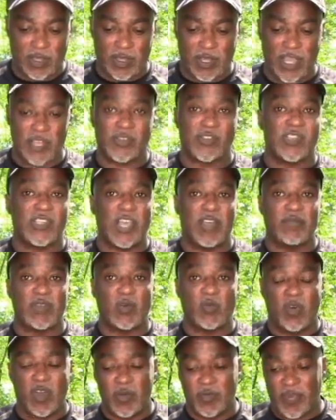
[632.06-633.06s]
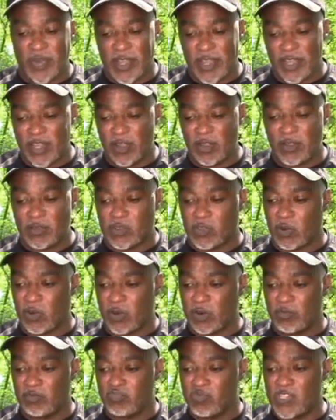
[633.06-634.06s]
at 71 pounds
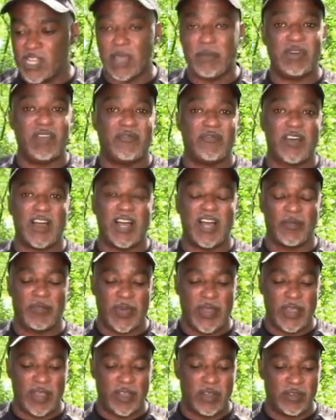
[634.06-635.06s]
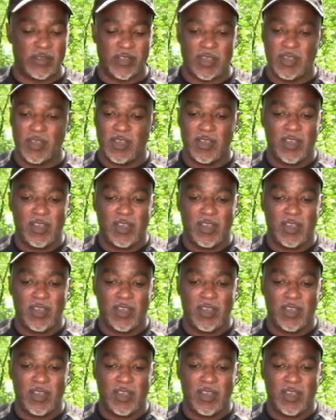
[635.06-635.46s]
or 75 pounds,